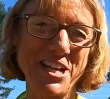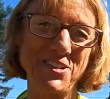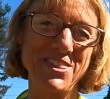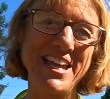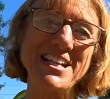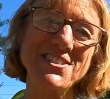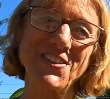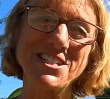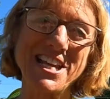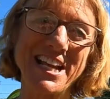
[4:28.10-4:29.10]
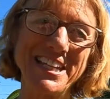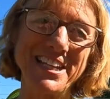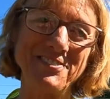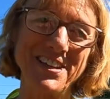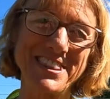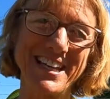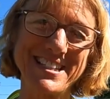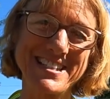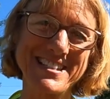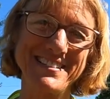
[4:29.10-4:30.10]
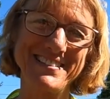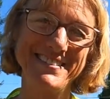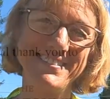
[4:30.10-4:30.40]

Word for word: So thanks for checking in with us.